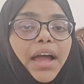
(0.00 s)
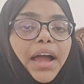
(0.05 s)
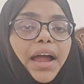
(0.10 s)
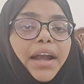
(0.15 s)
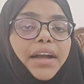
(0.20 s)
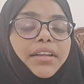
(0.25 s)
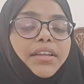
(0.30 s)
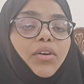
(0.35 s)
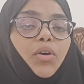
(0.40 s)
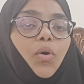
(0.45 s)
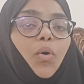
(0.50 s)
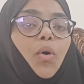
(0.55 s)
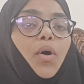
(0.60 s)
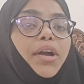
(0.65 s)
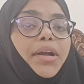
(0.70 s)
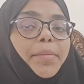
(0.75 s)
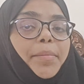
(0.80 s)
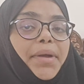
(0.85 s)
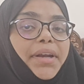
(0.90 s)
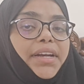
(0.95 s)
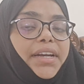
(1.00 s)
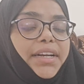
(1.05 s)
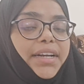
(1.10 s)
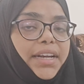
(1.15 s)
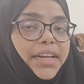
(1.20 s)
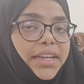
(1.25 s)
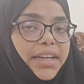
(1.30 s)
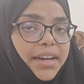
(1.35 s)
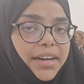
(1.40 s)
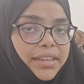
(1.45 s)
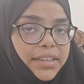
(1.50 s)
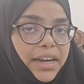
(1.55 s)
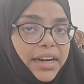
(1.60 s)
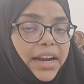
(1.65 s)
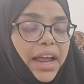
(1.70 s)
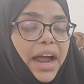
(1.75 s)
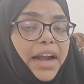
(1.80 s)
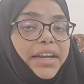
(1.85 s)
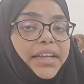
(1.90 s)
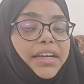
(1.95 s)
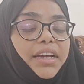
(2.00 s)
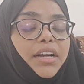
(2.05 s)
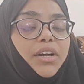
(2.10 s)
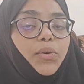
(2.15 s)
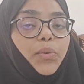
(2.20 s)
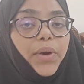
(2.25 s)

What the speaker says: and the court made it clear that Article